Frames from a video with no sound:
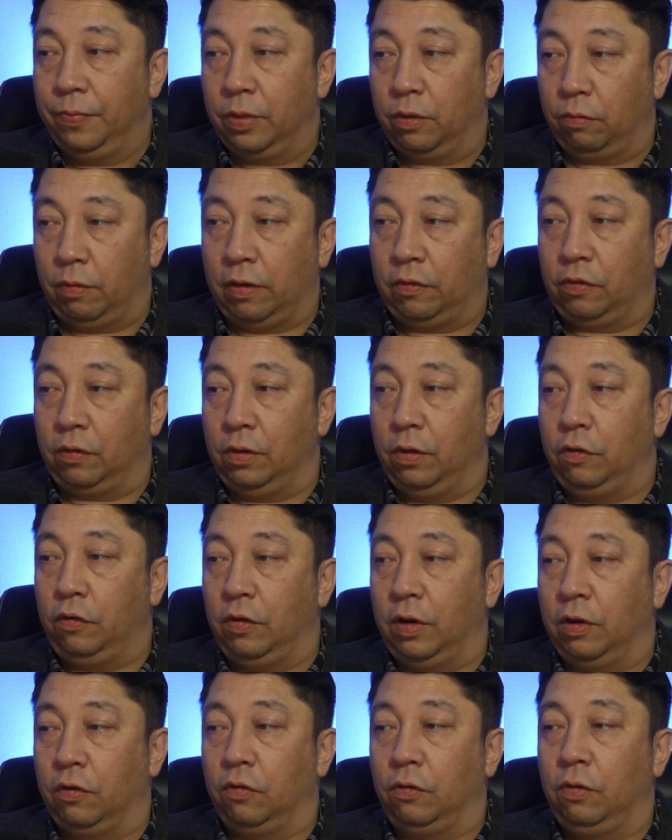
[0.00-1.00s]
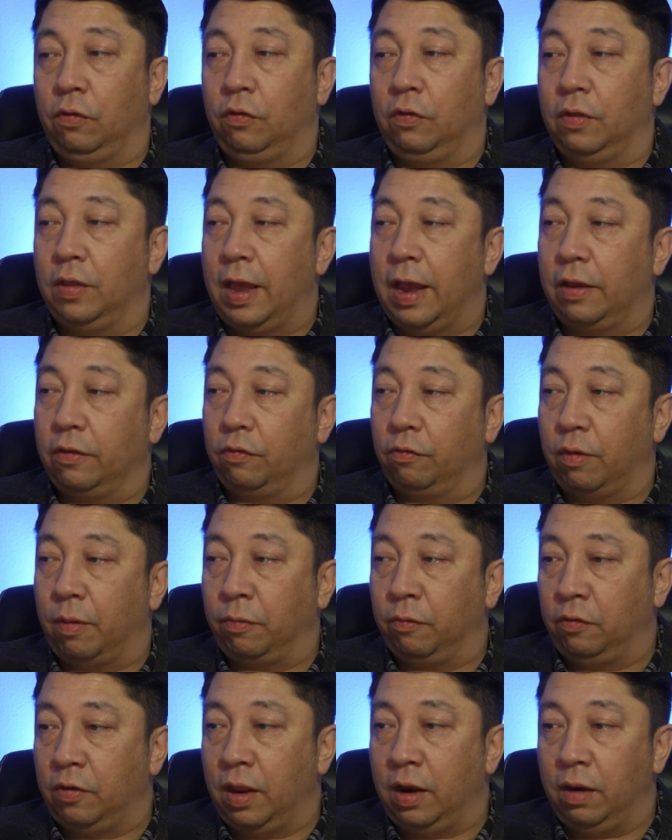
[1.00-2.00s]
The resolution introduced in the House of
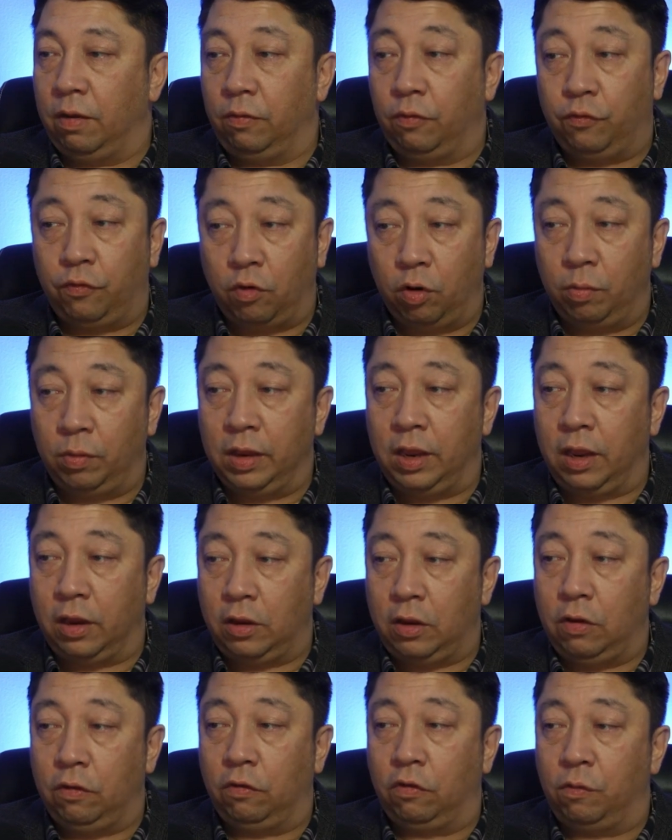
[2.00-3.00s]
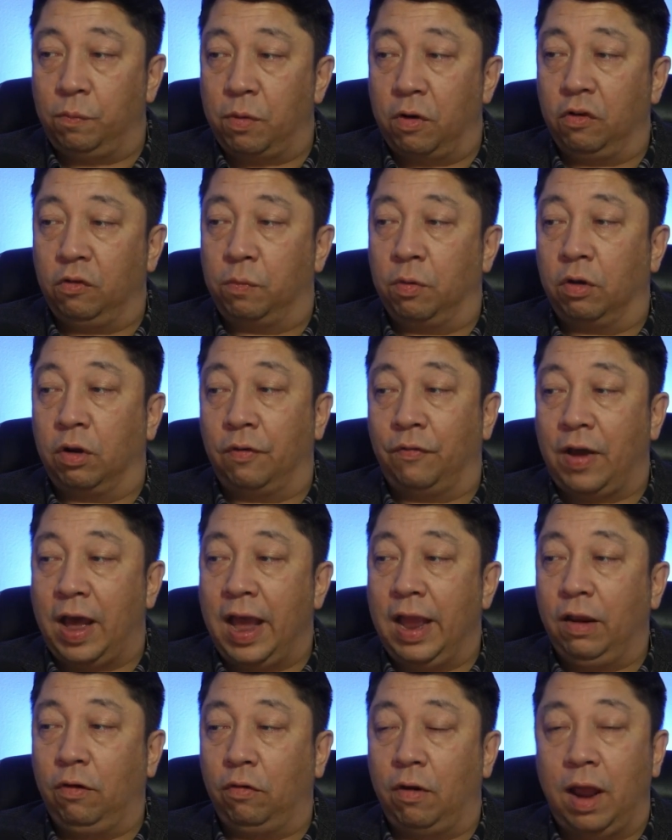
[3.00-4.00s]
Representatives formally accuses Boasberg of
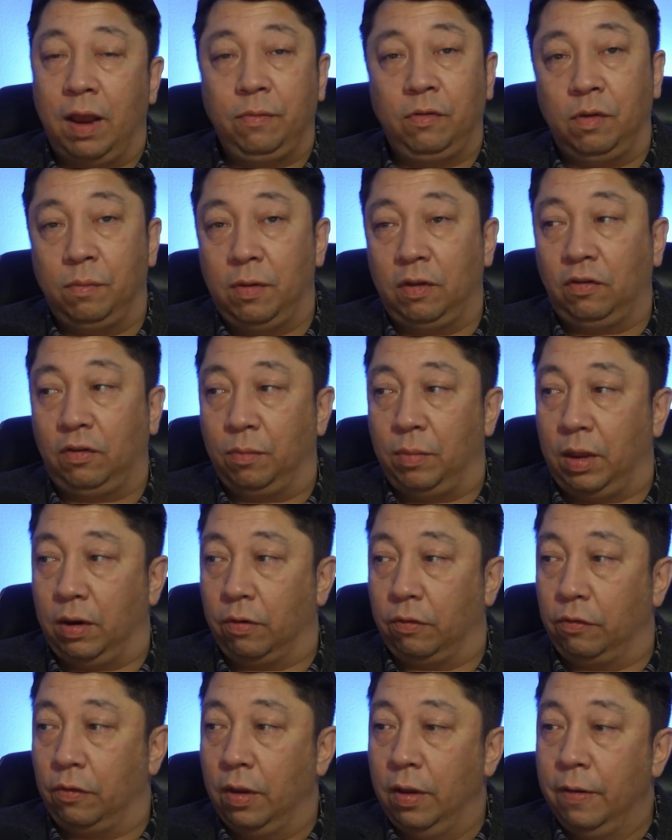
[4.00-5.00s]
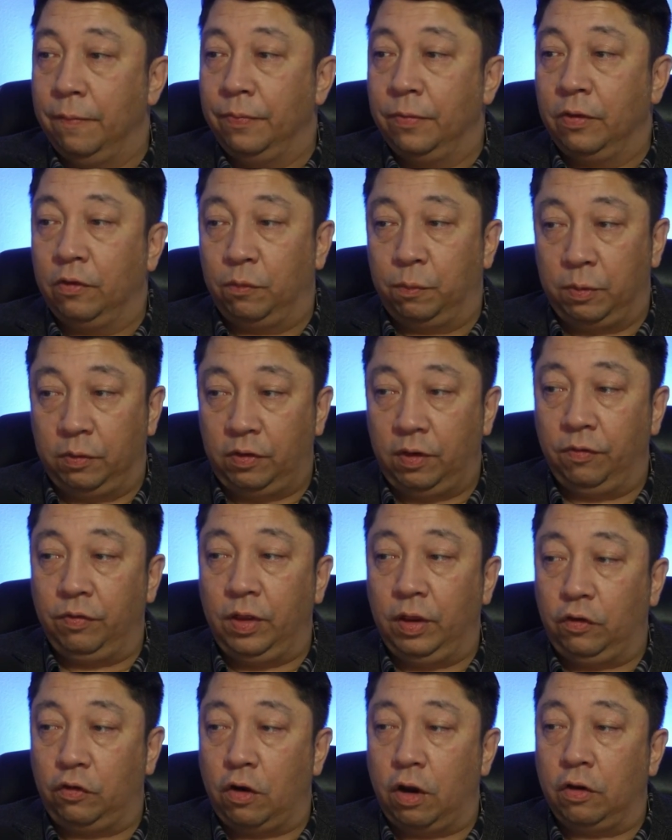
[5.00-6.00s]
high crimes and misdemeanors,
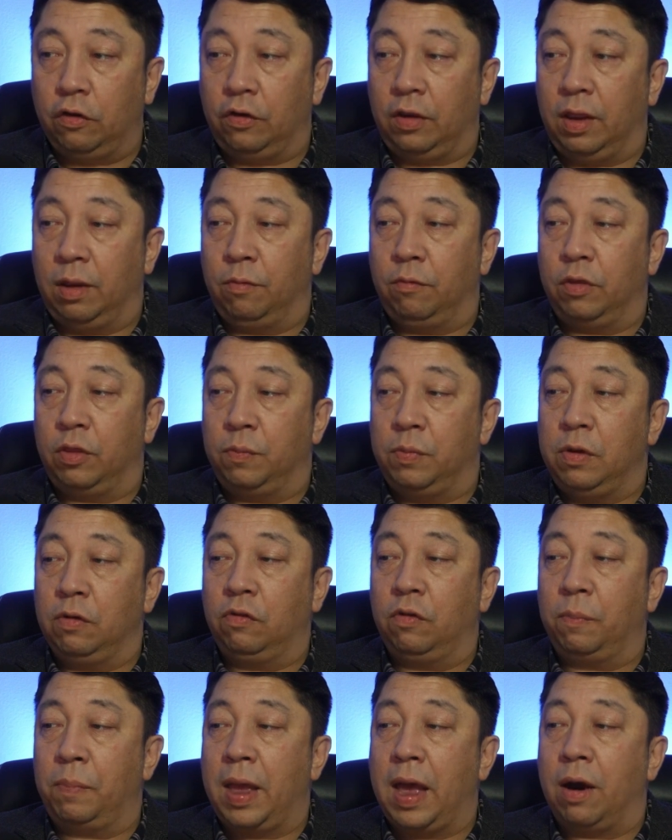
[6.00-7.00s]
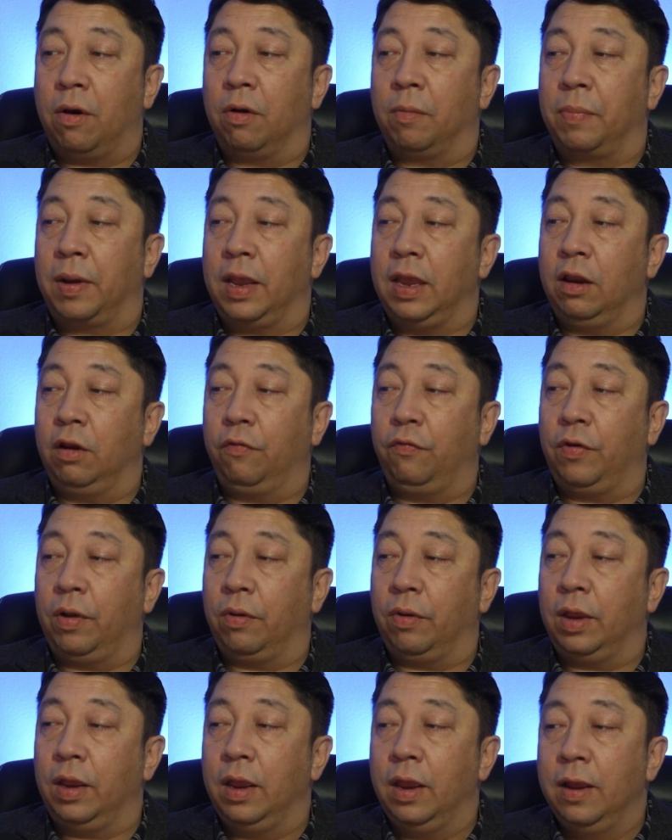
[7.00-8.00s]
specifically charging him with abuse of power by
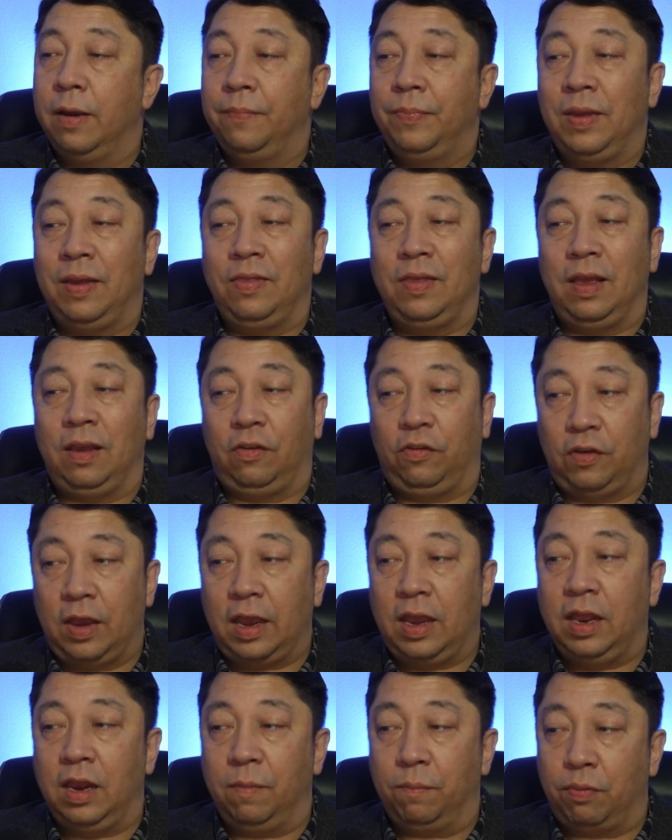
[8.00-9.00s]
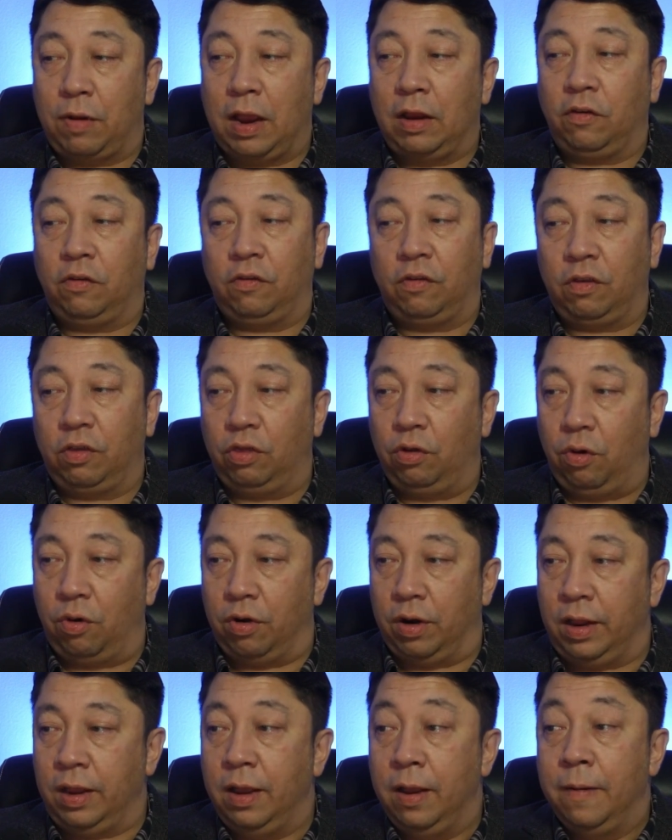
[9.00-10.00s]
interfering in the executive branch's
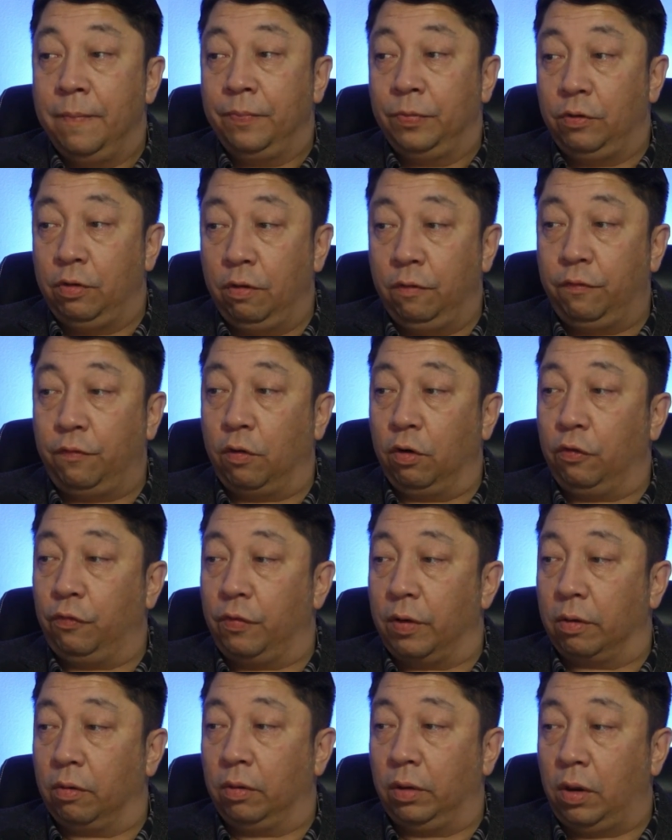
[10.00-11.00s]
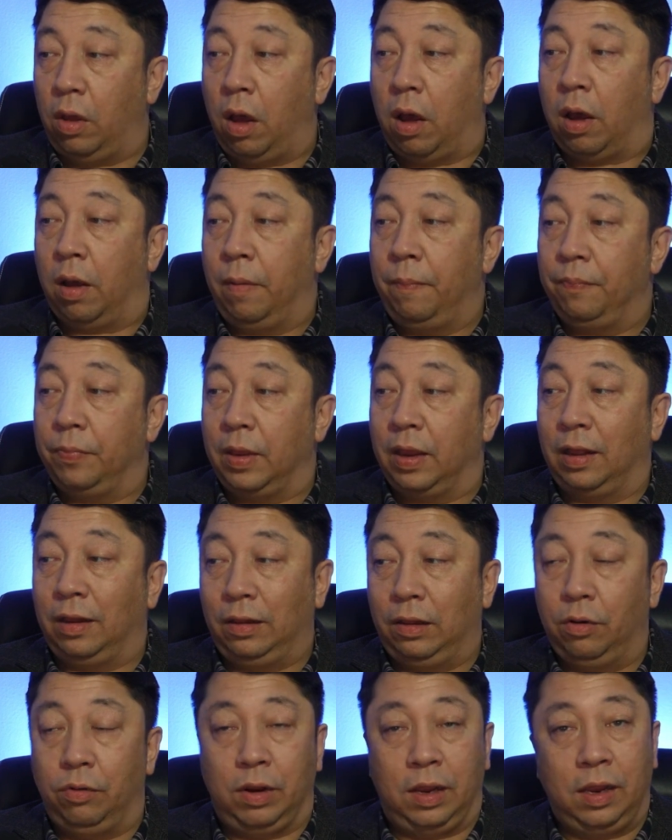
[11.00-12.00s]
authority to enforce federal law,
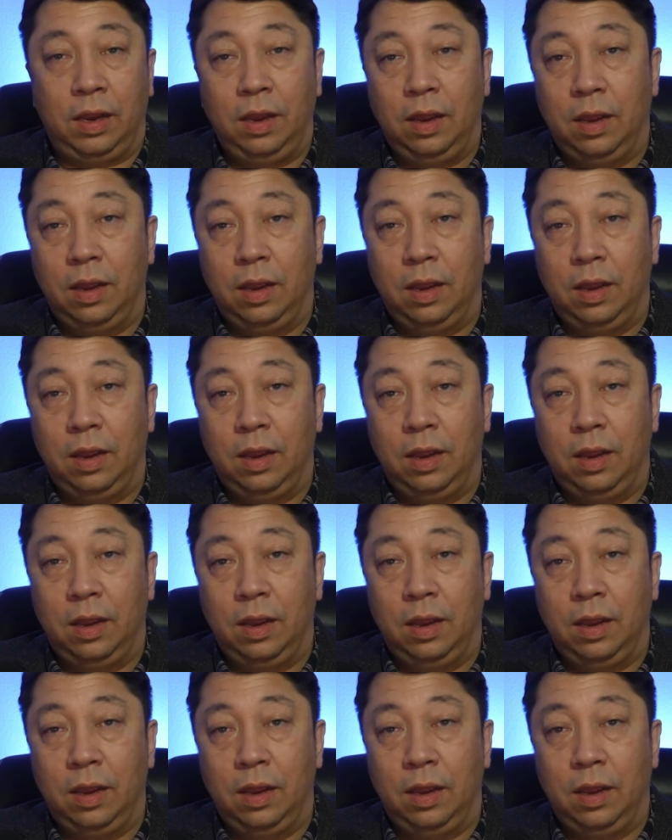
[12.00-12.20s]
including